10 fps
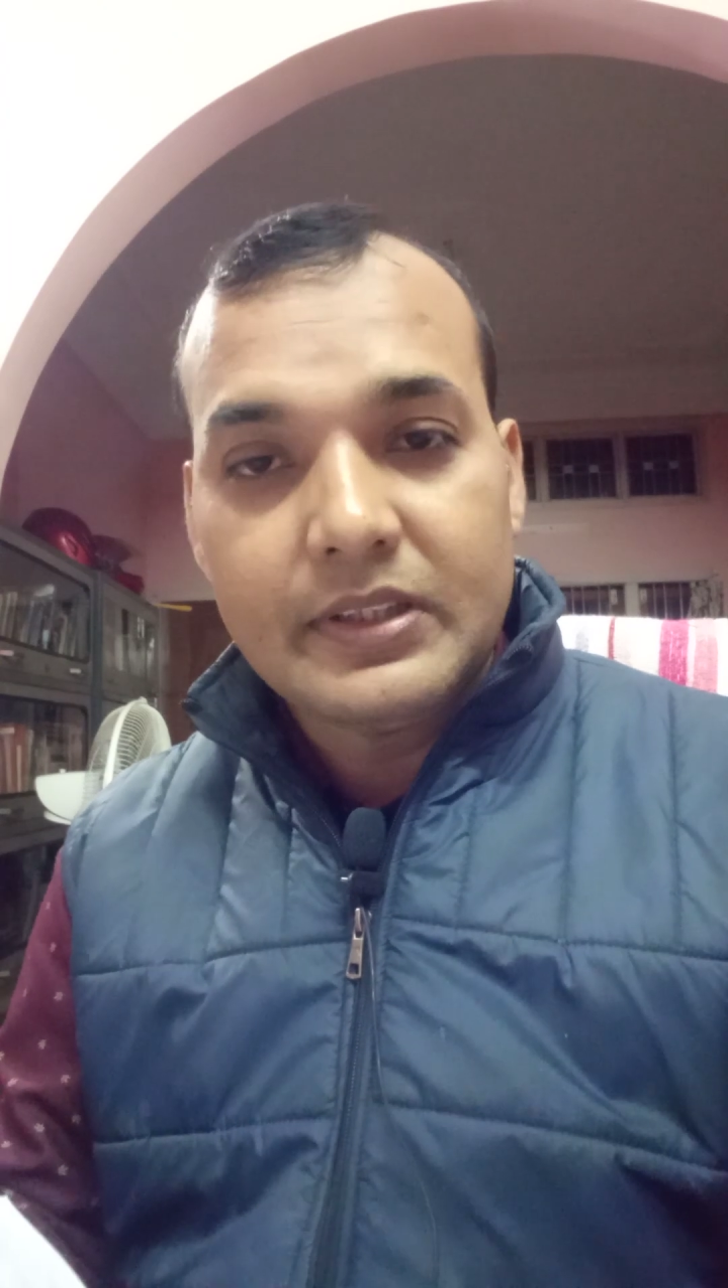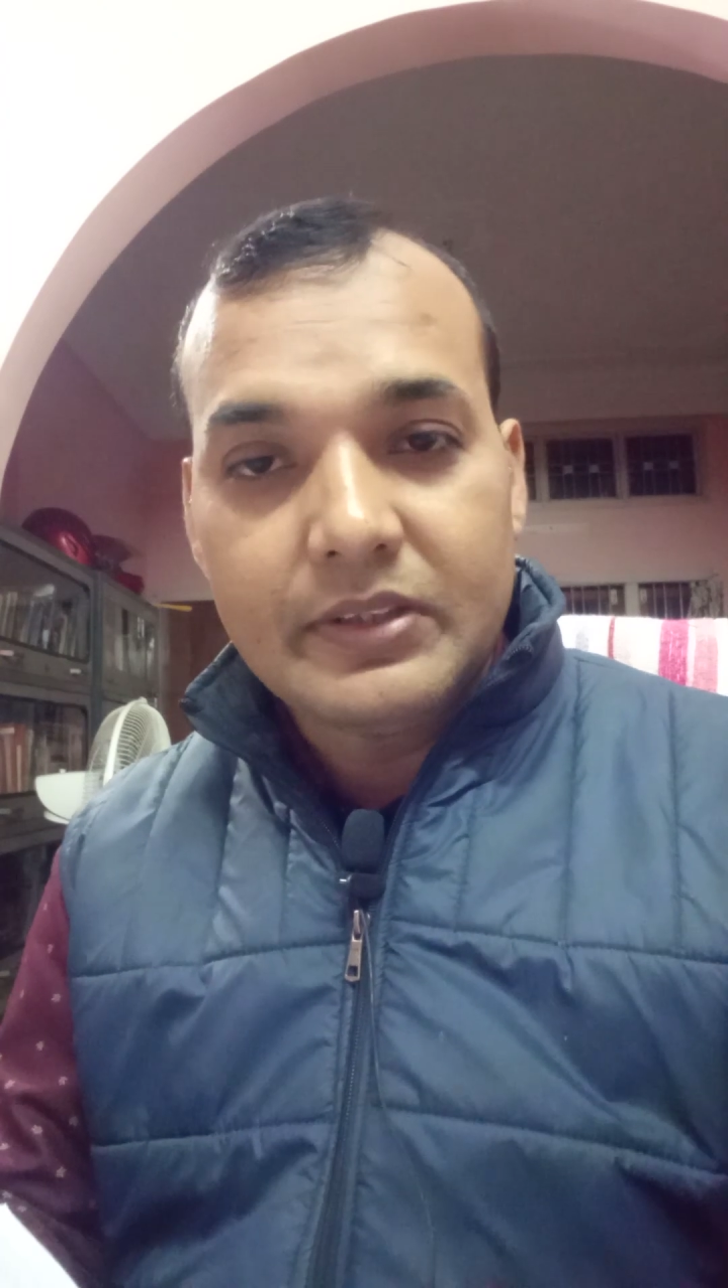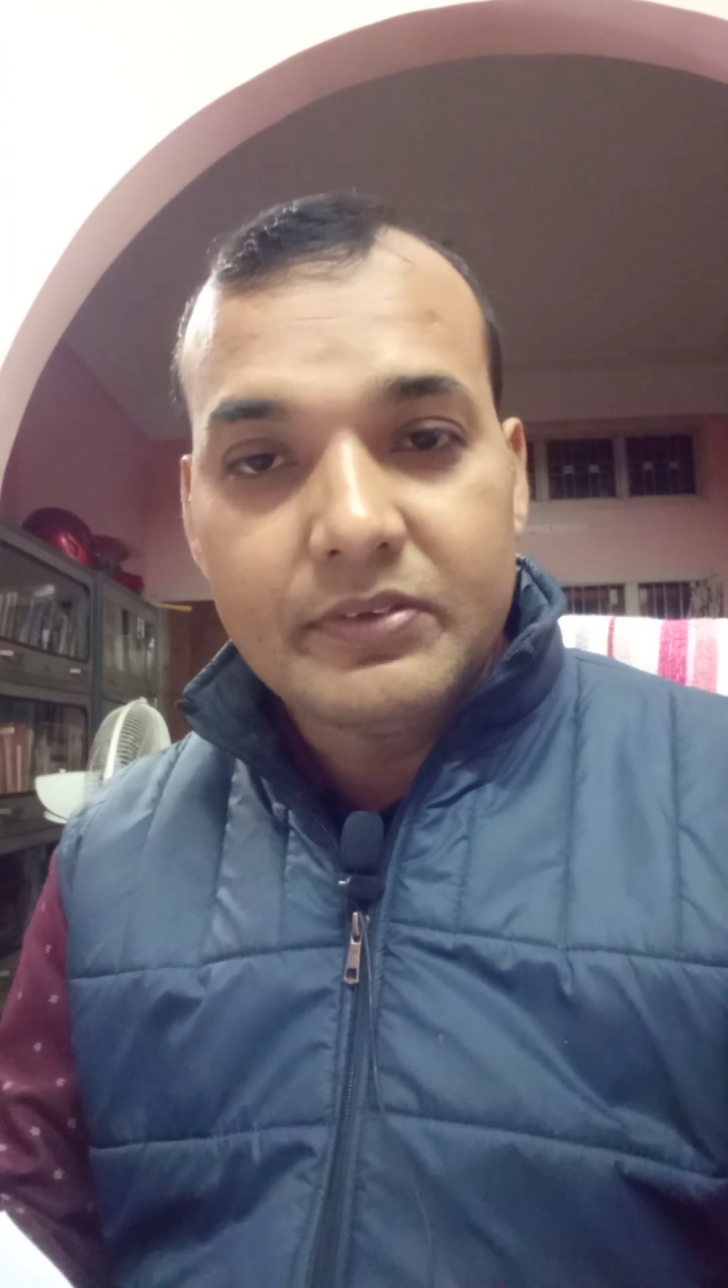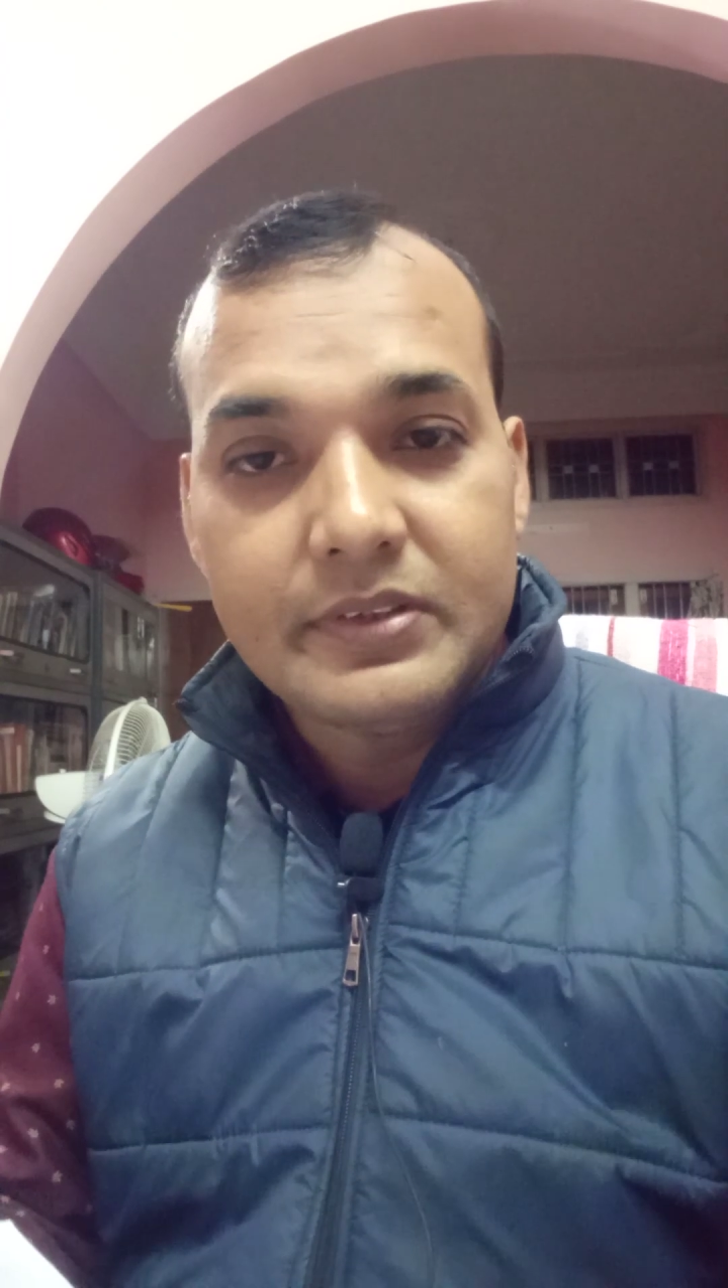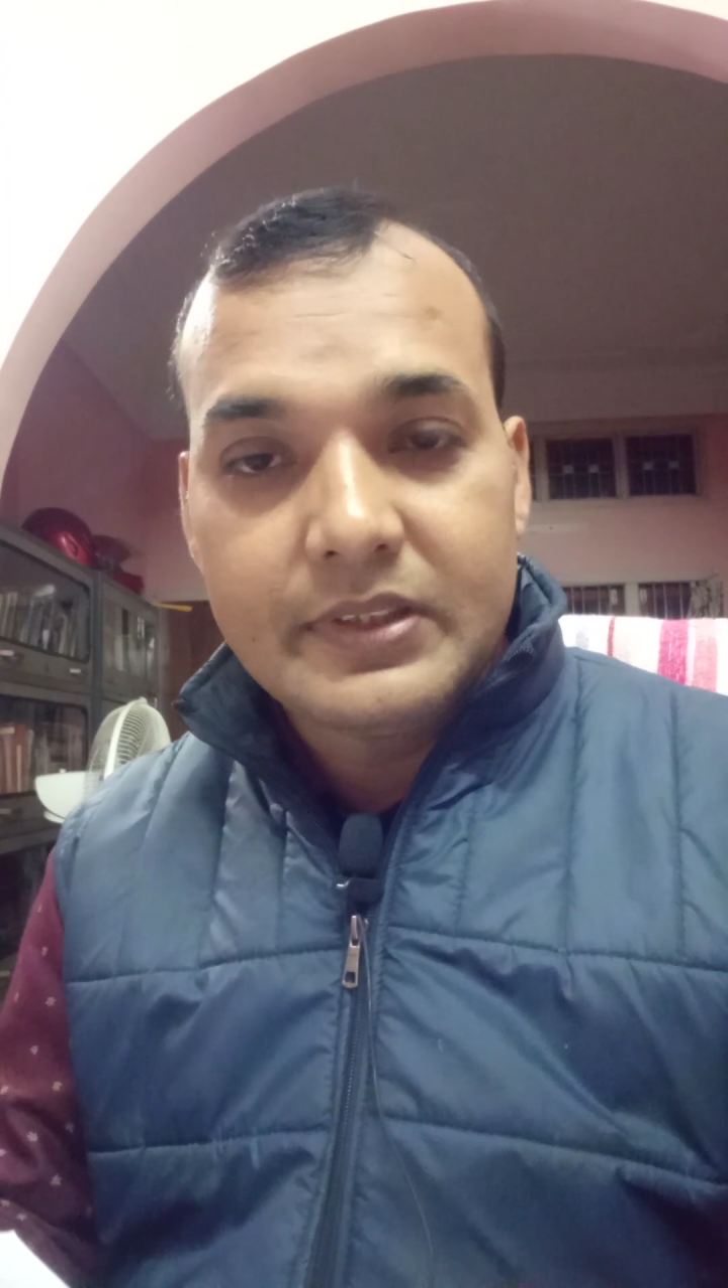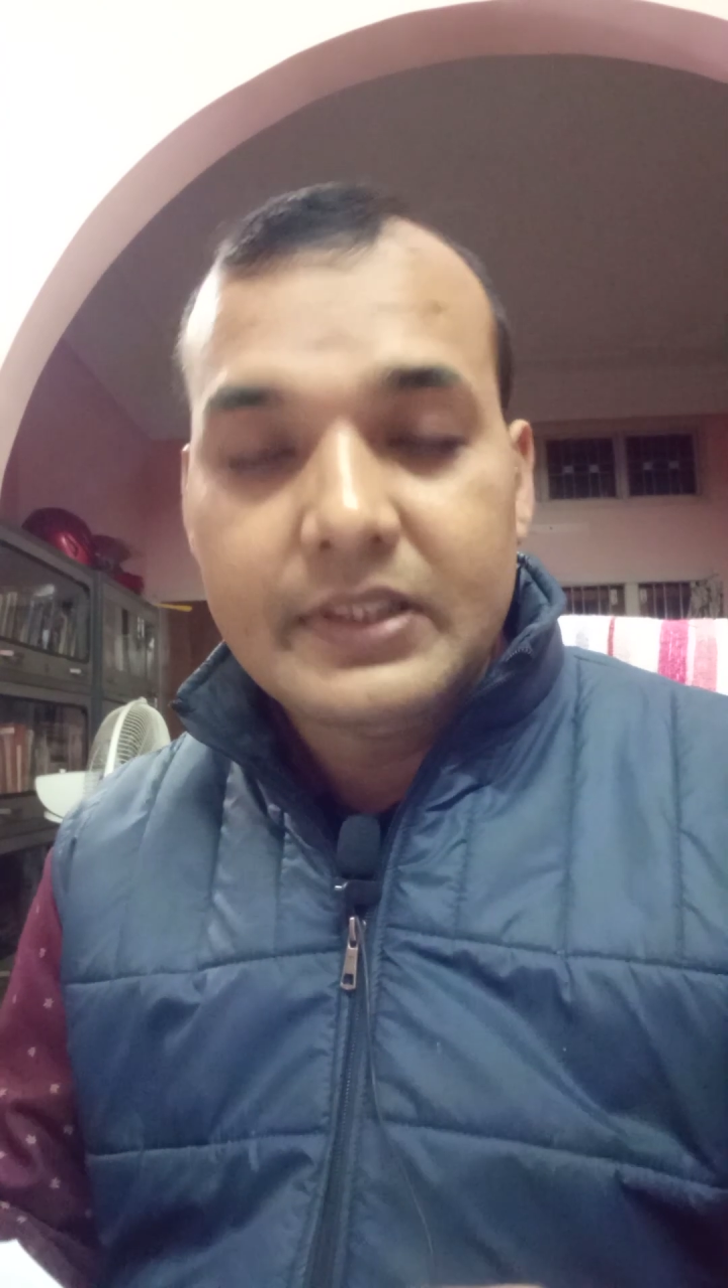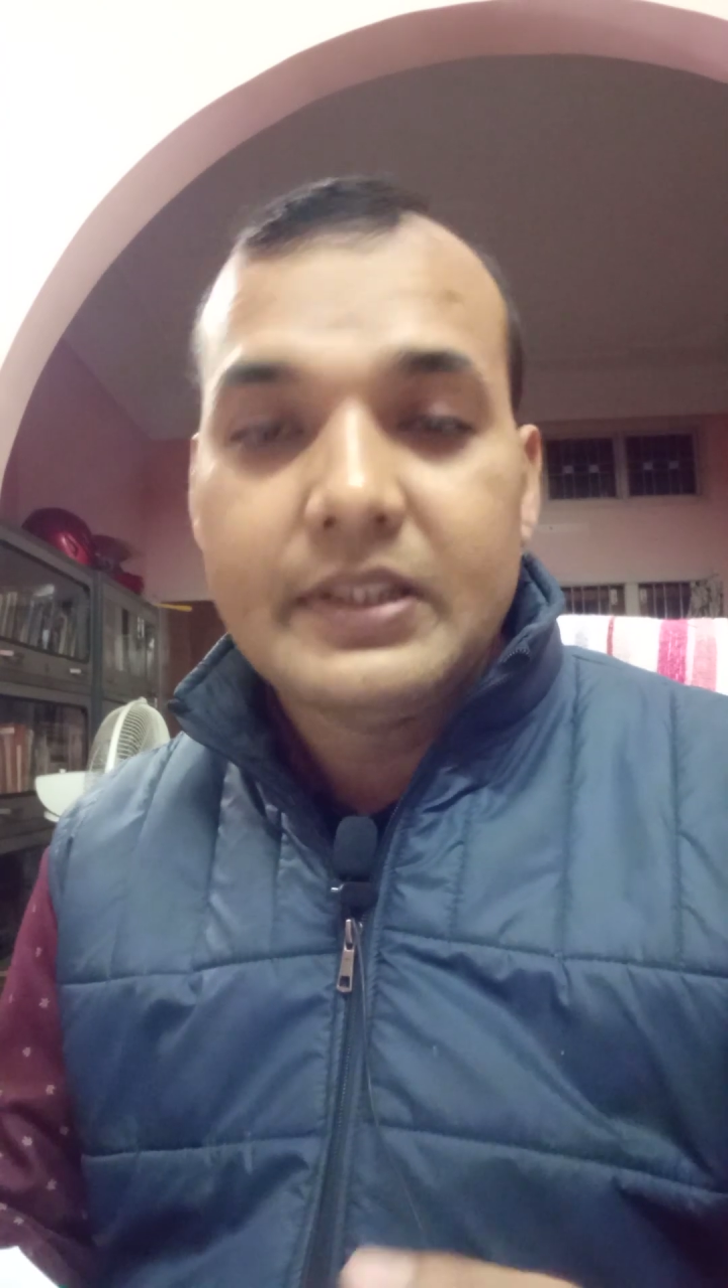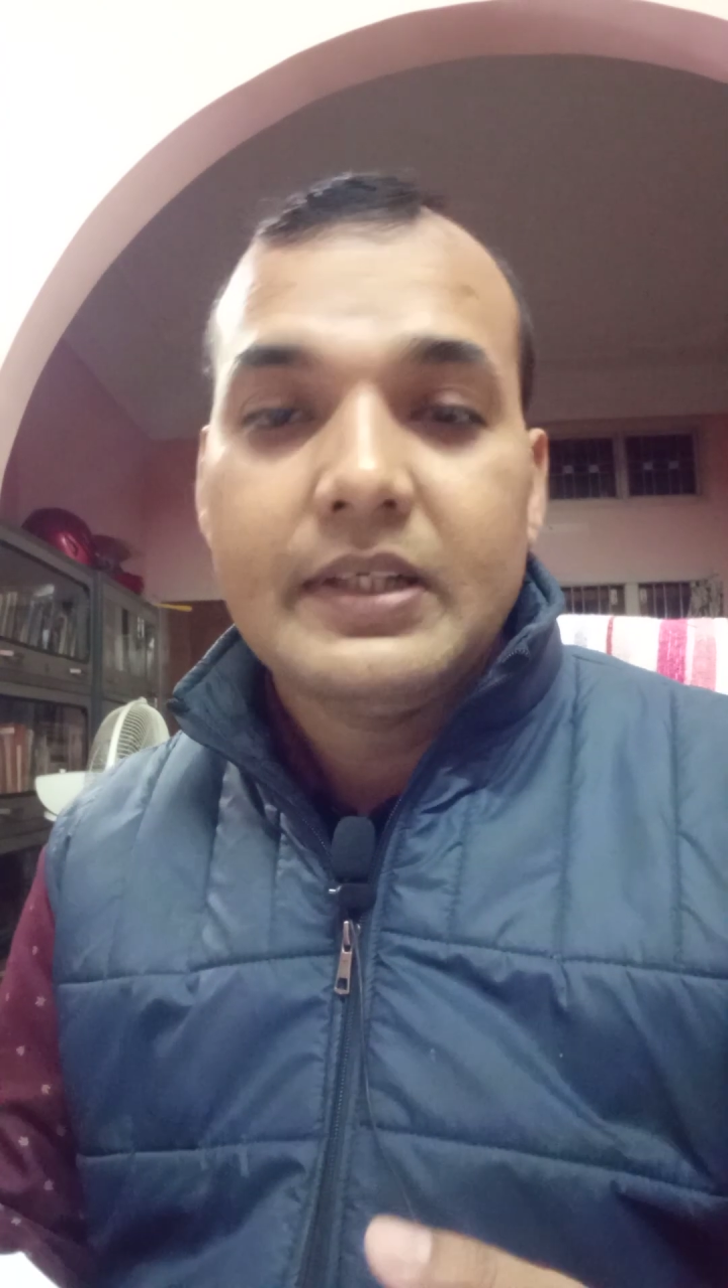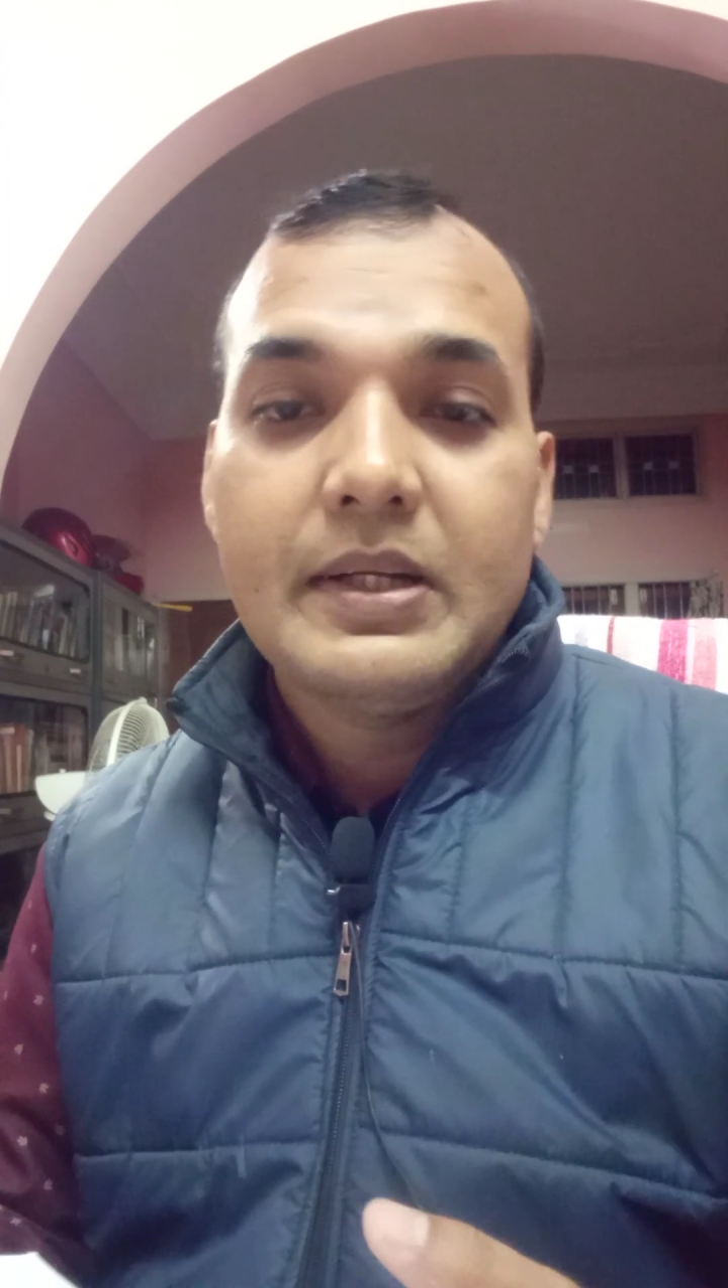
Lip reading: linguistic